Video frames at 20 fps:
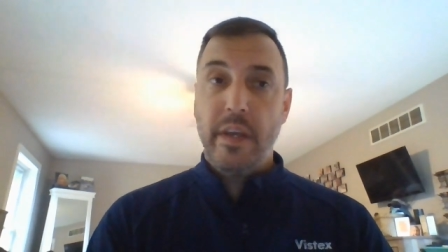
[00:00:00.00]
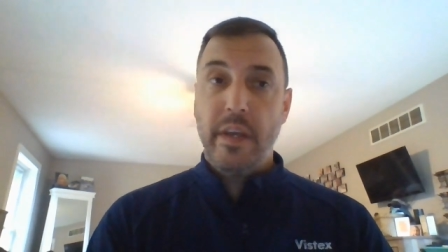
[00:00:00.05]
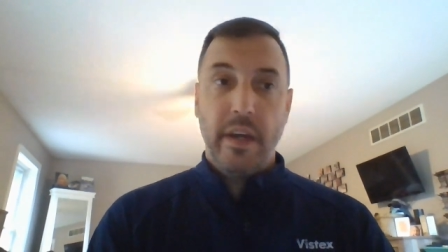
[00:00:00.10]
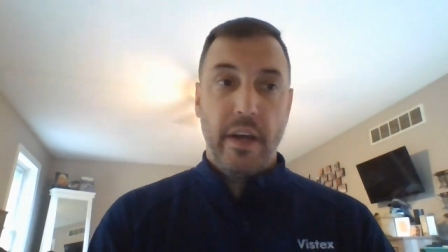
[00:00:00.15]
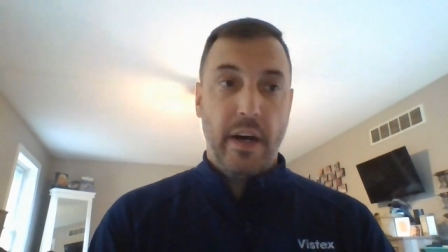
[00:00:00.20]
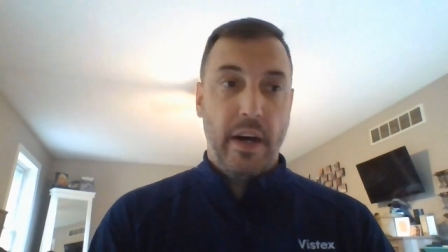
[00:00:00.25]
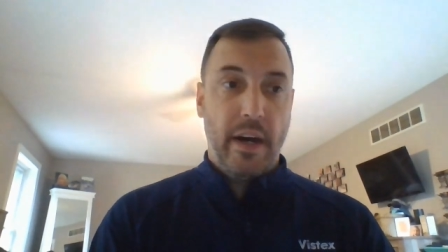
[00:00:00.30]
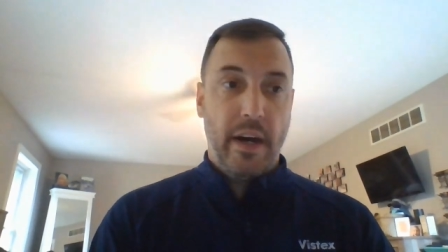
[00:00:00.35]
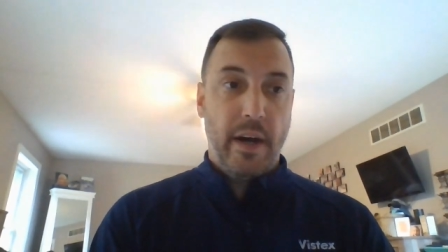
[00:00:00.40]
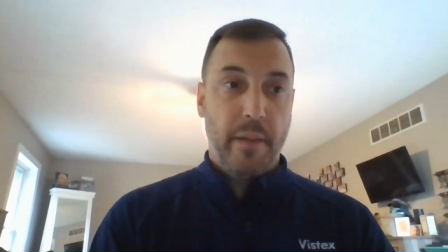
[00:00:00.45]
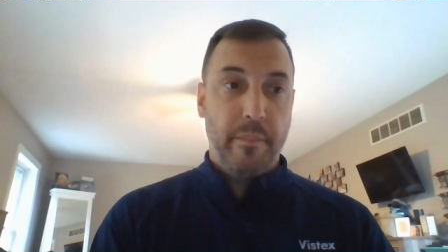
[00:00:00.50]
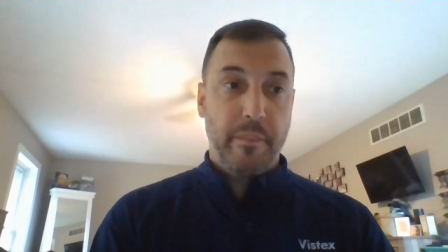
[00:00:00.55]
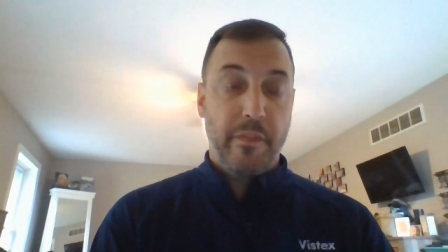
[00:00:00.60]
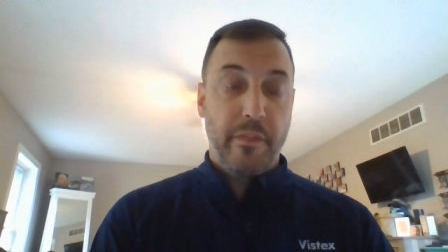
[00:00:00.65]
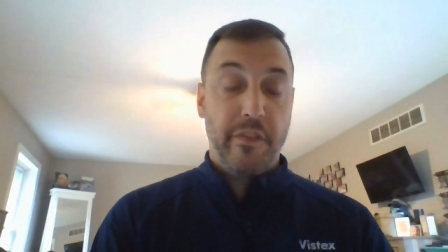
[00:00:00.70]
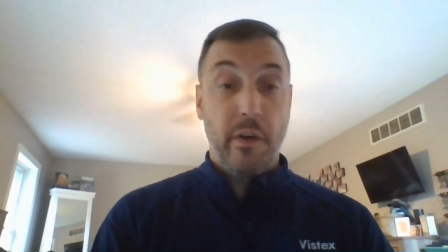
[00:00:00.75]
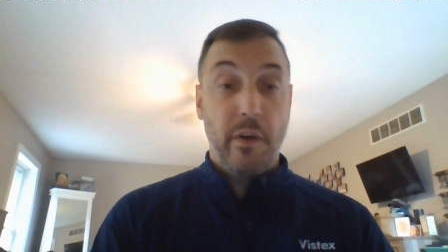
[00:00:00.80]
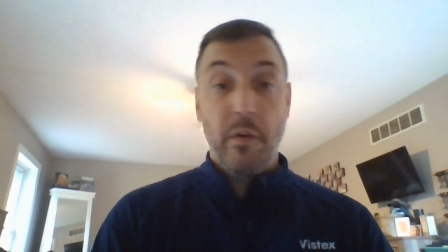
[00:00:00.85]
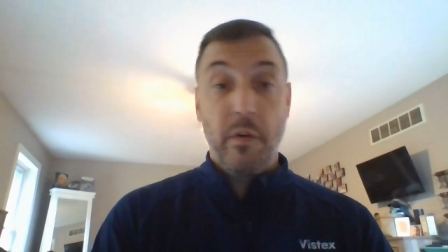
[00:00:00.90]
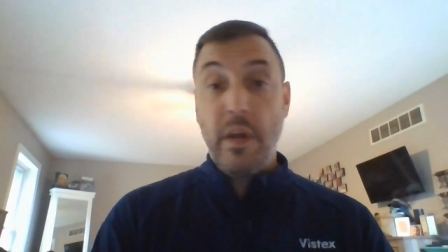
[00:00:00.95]
Um,
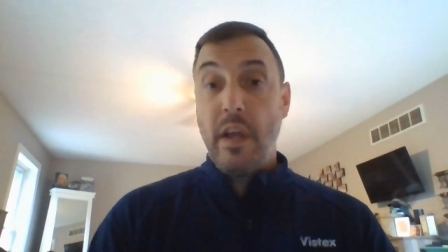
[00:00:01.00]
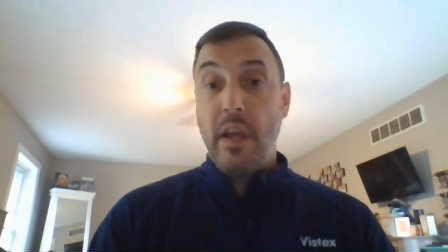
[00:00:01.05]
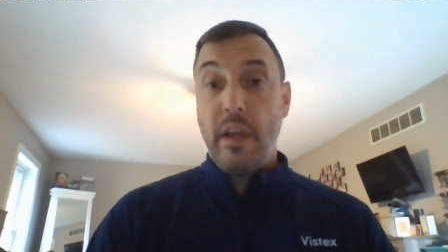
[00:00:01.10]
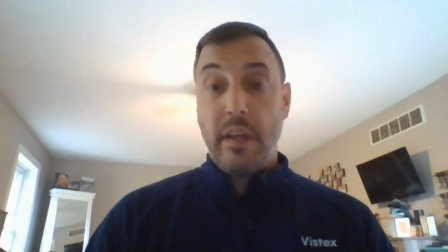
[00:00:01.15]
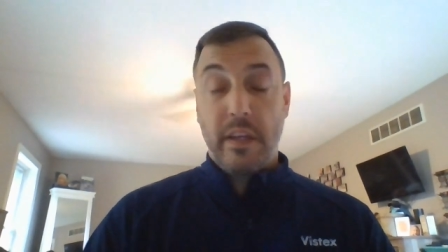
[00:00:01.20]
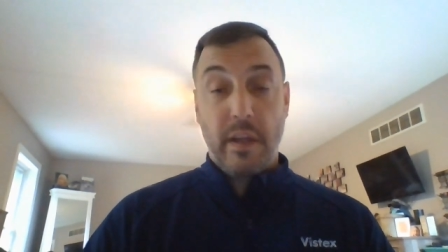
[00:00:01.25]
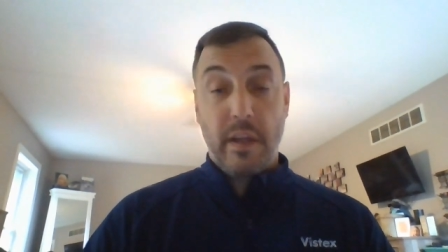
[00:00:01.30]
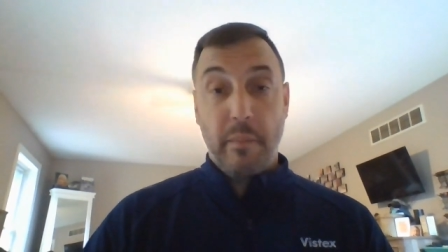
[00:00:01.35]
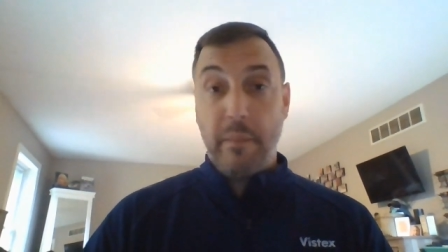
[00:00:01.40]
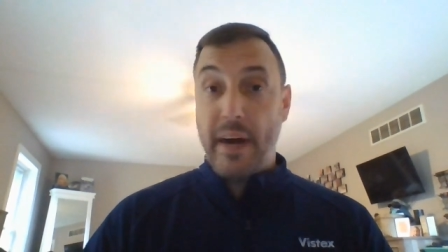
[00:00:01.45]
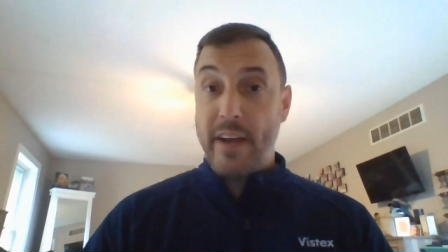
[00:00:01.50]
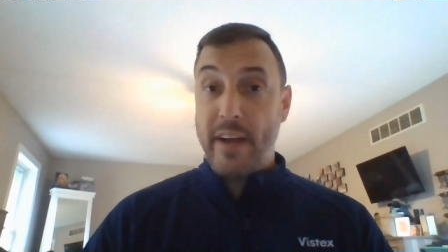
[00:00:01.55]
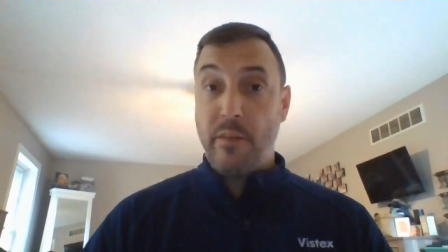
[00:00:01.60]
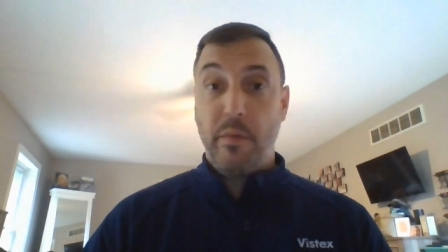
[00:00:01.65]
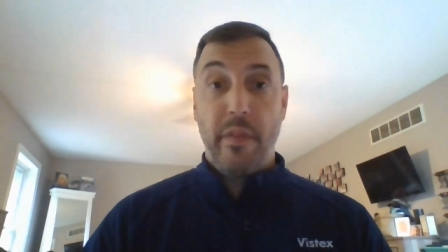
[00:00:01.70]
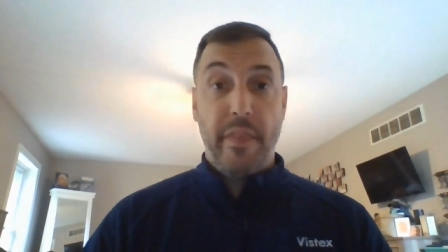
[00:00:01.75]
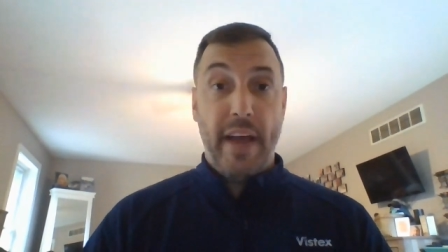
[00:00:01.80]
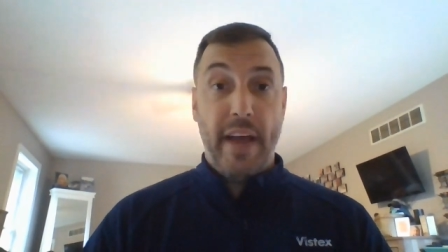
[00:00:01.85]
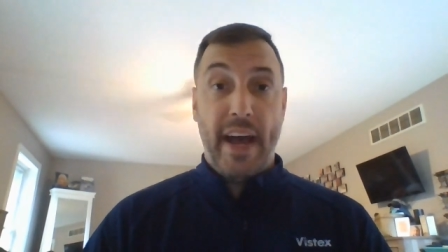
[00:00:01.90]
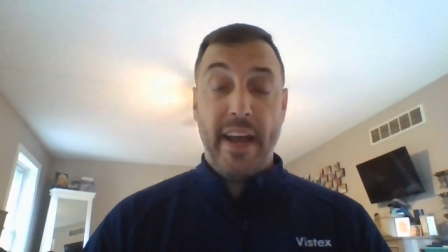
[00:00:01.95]
so combined
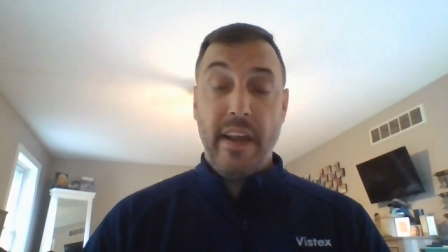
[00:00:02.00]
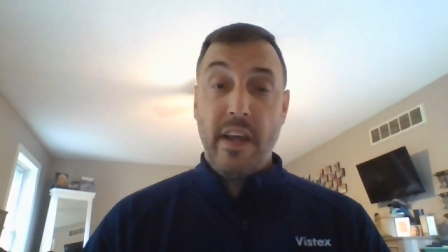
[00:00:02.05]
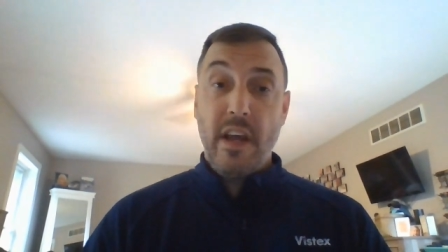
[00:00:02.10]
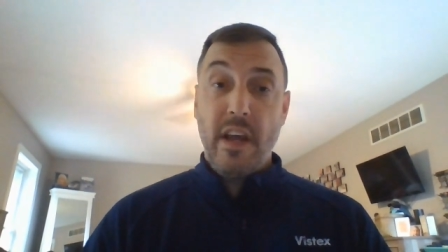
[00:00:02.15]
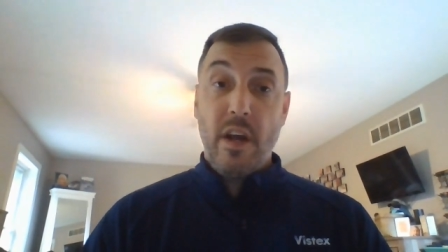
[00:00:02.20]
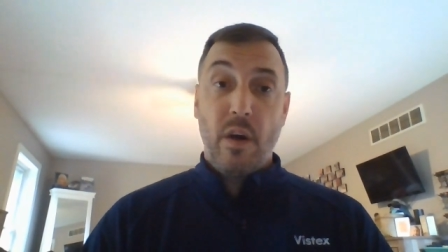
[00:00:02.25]
with that,